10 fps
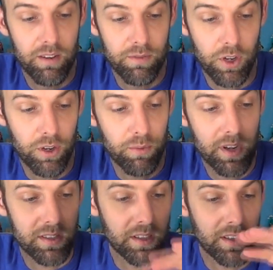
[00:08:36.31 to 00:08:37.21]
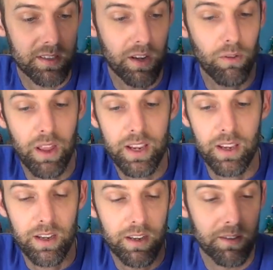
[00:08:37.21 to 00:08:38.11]
for good reason, because I don't like
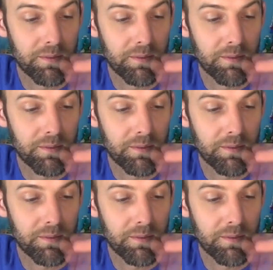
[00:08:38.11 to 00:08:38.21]
it.